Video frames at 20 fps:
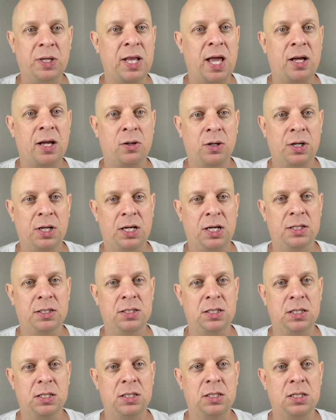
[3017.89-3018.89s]
that on a
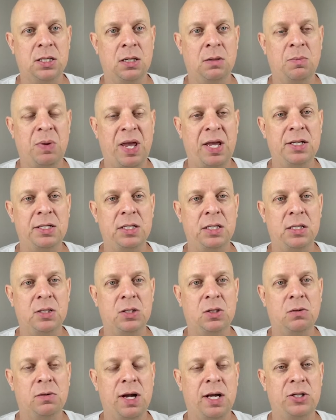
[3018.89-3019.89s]
consistent basis
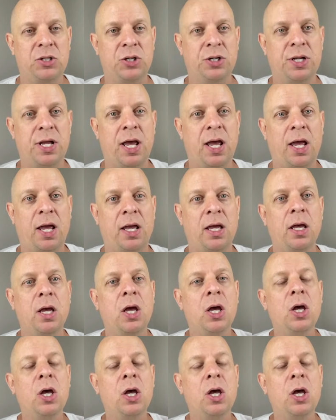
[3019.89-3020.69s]
throughout your day,